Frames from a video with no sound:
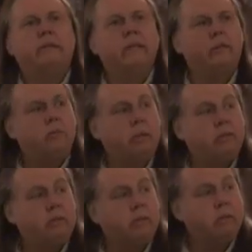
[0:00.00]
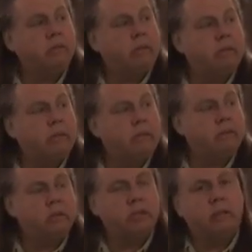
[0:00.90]
1,000 miles south of
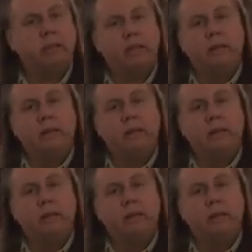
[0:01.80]
Santiago, Chile.